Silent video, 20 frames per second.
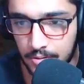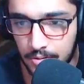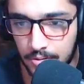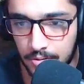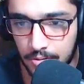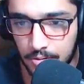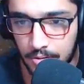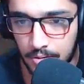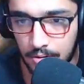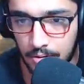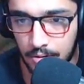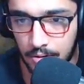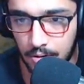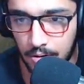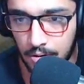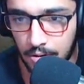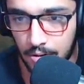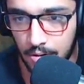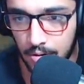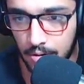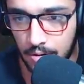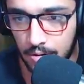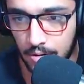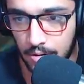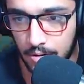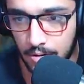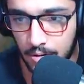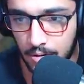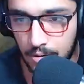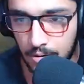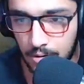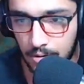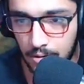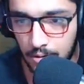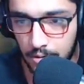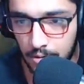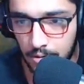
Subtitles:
(no one is talking)